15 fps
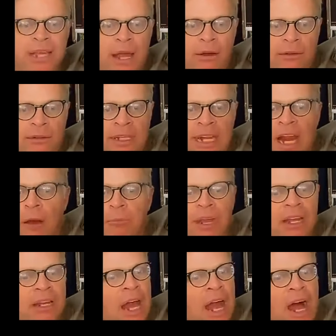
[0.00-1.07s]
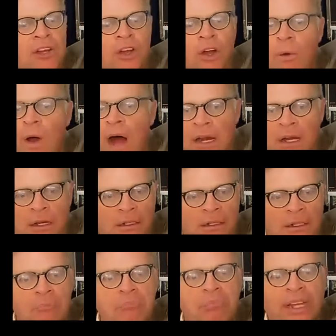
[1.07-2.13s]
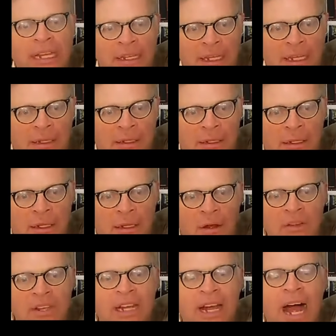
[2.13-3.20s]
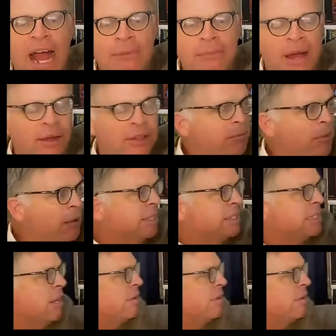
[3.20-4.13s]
wiped out. Caribbean underwater completely. Only the high mountains